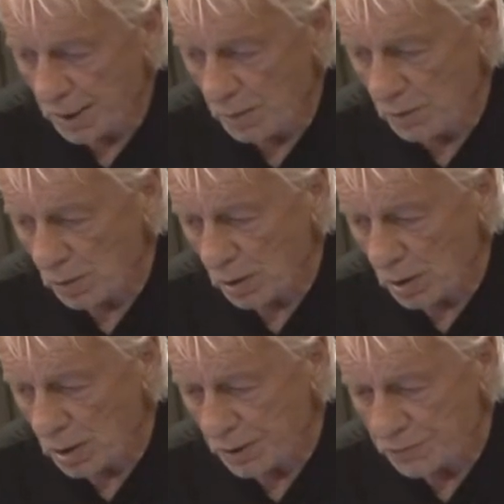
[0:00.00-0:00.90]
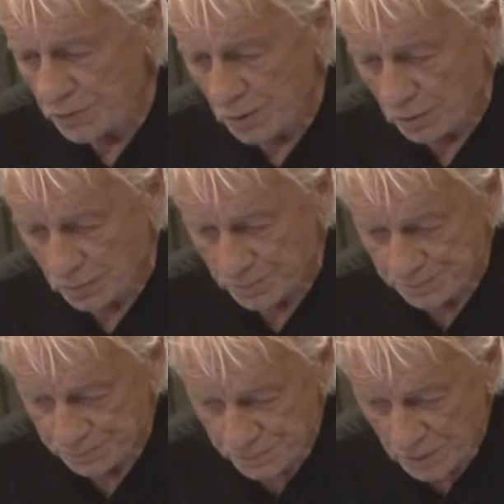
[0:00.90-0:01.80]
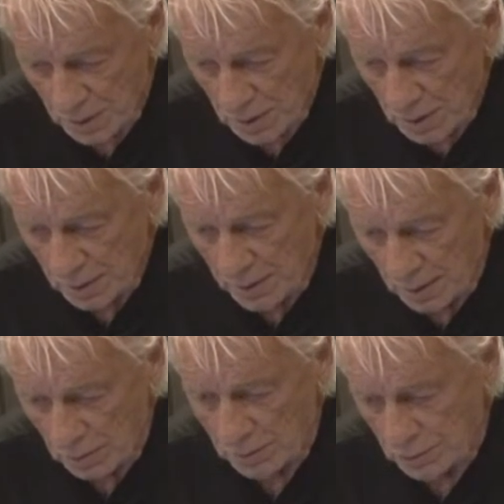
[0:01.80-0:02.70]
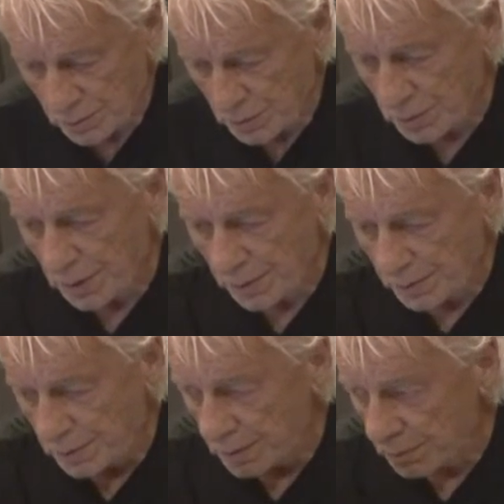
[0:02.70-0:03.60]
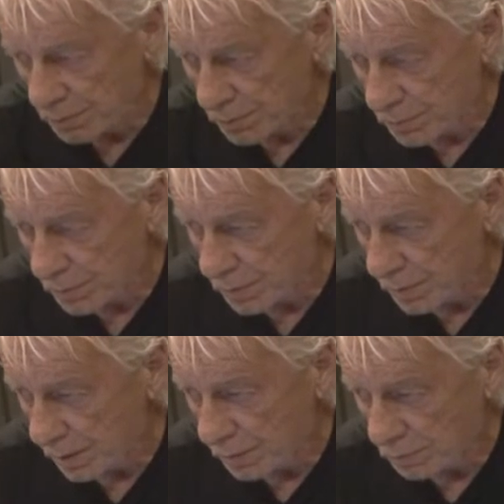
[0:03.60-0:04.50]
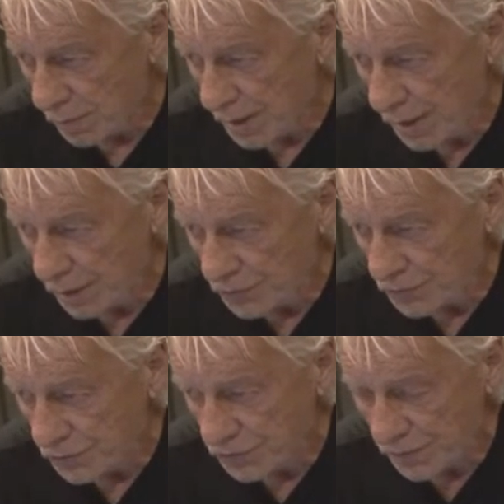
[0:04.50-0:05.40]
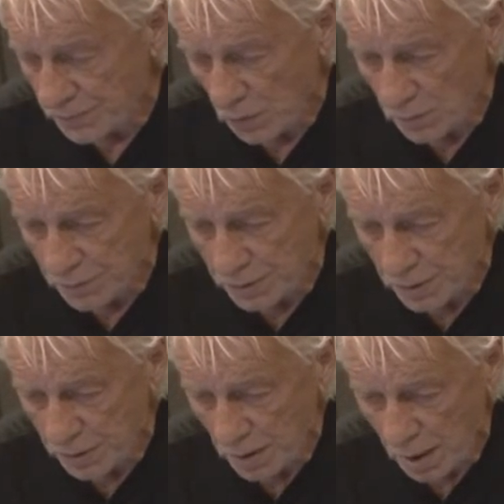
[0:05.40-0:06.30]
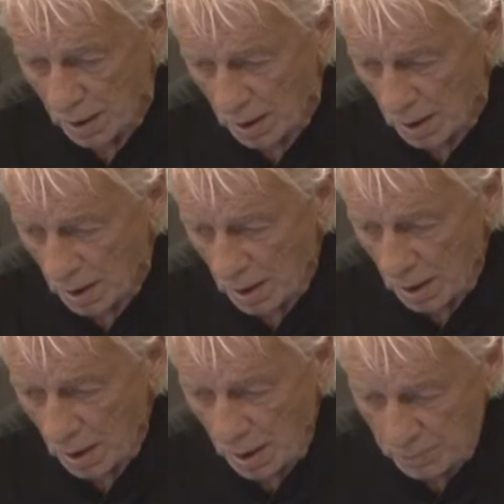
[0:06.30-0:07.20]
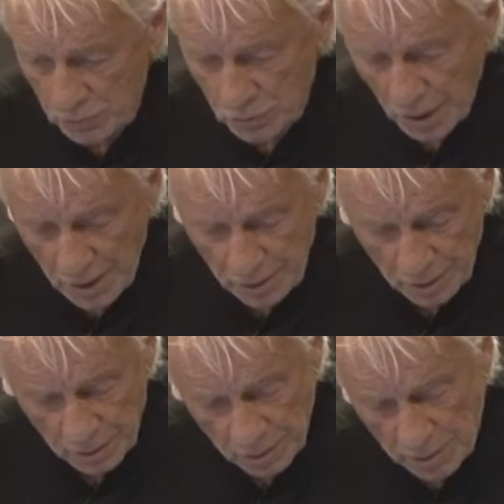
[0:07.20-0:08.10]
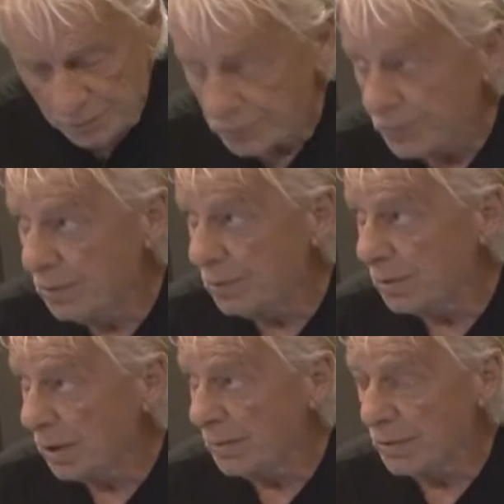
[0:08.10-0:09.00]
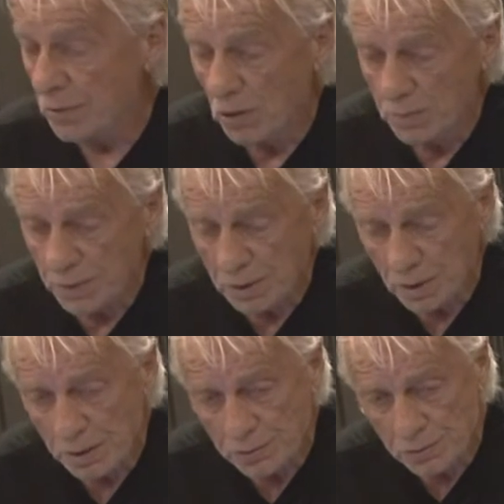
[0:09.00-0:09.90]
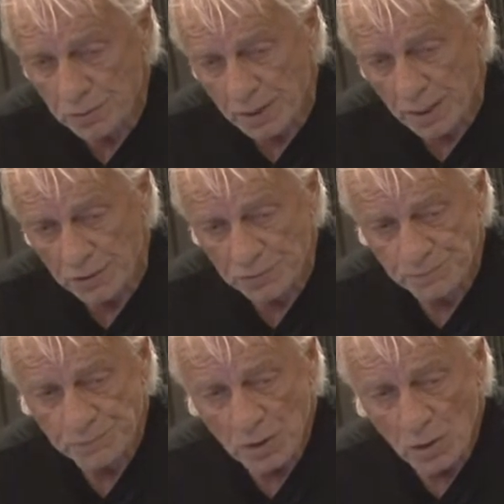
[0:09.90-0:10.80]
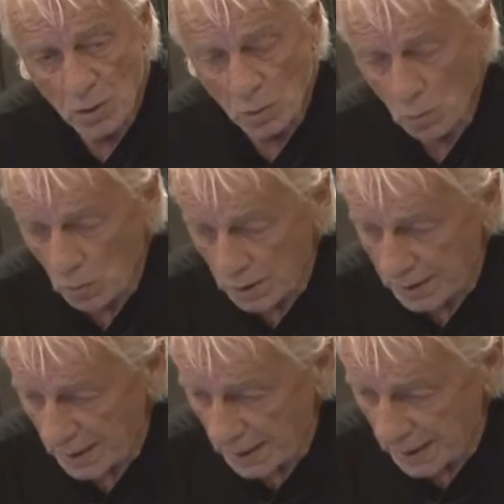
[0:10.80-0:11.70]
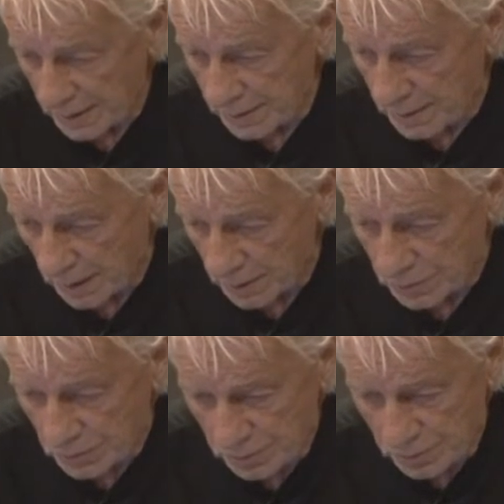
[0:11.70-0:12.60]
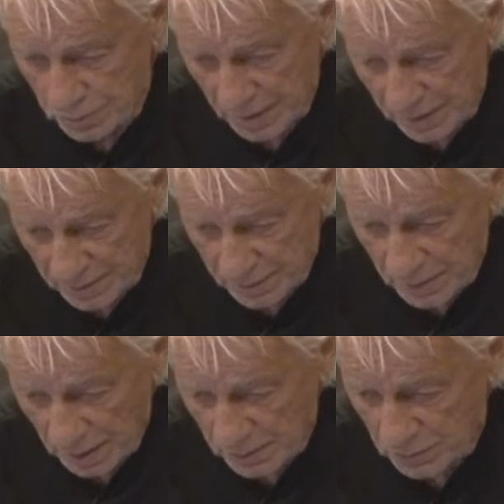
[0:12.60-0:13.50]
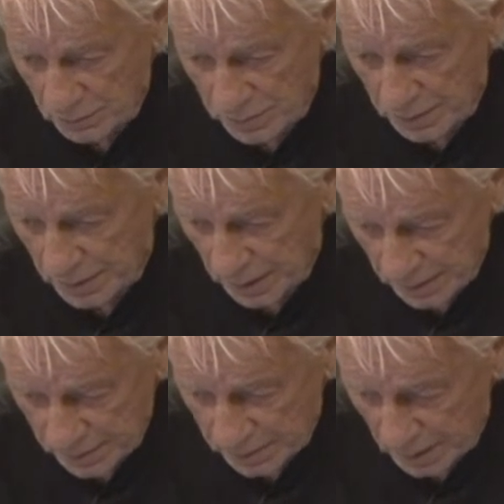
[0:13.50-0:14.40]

we go to line 2. Now, the right hand's going to shift over to the da. I'm taking line 2 and I'm interpreting line 2 as 1 and 2 and 3 and